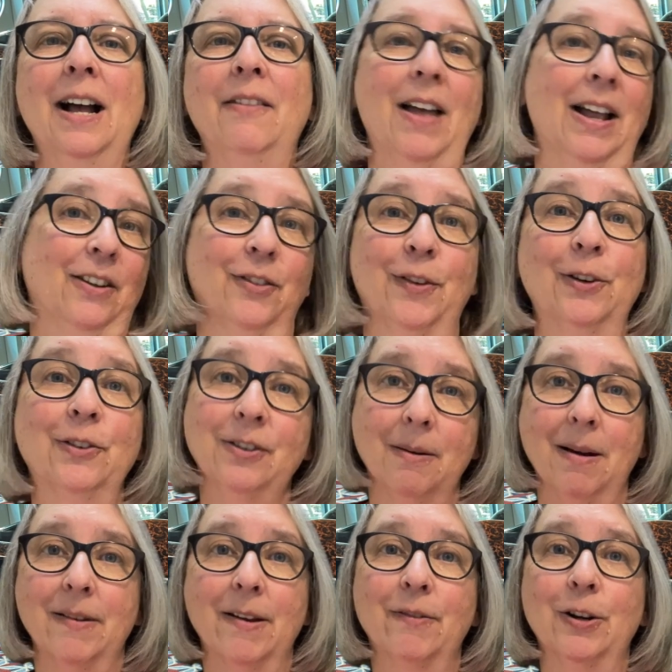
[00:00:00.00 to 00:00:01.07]
That's the first
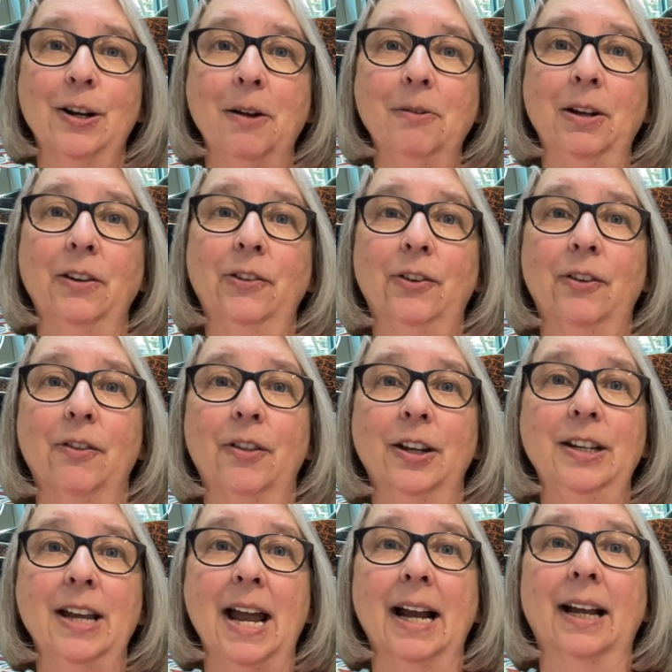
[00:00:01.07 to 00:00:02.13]
time I've ever noticed the
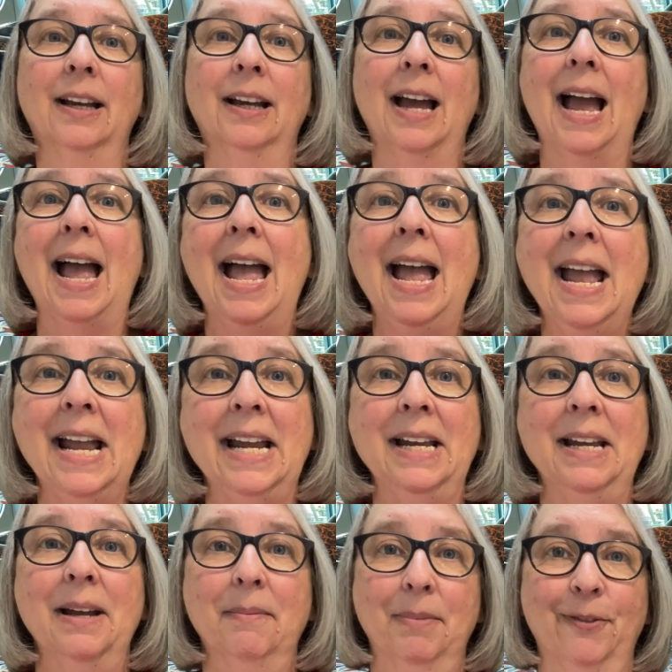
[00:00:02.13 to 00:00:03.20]
deck
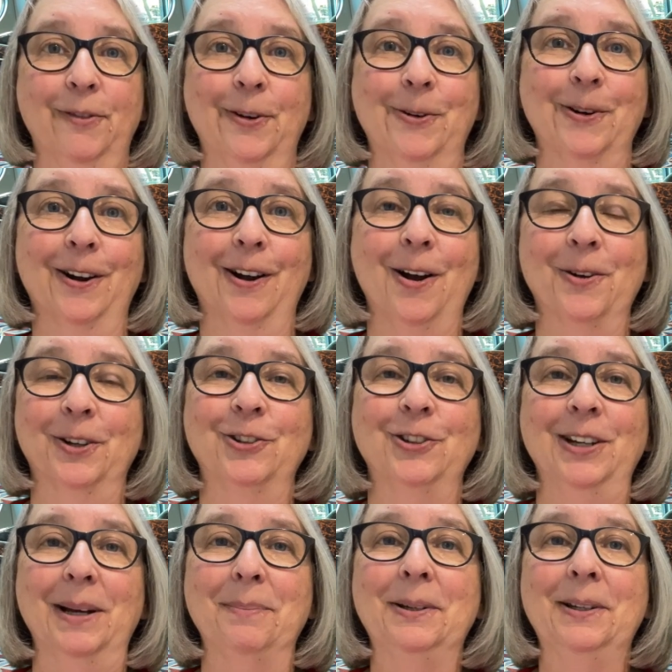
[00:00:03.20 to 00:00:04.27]
A before on a
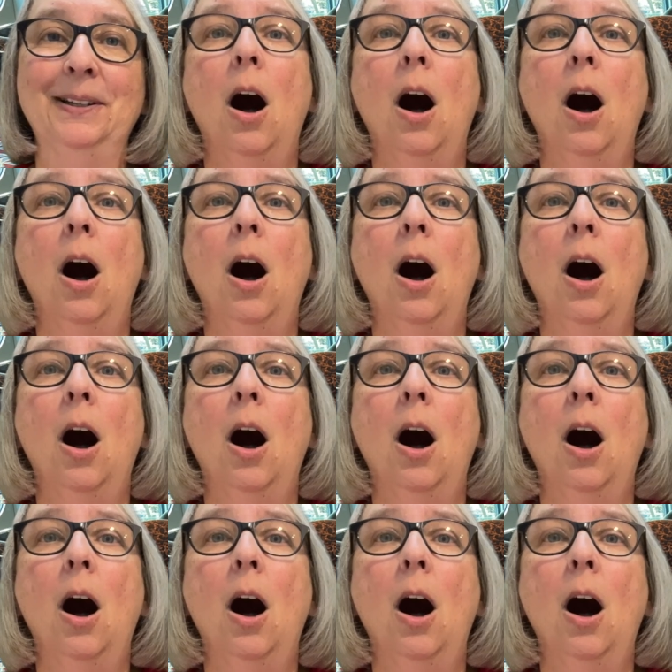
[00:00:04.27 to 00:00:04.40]
ship.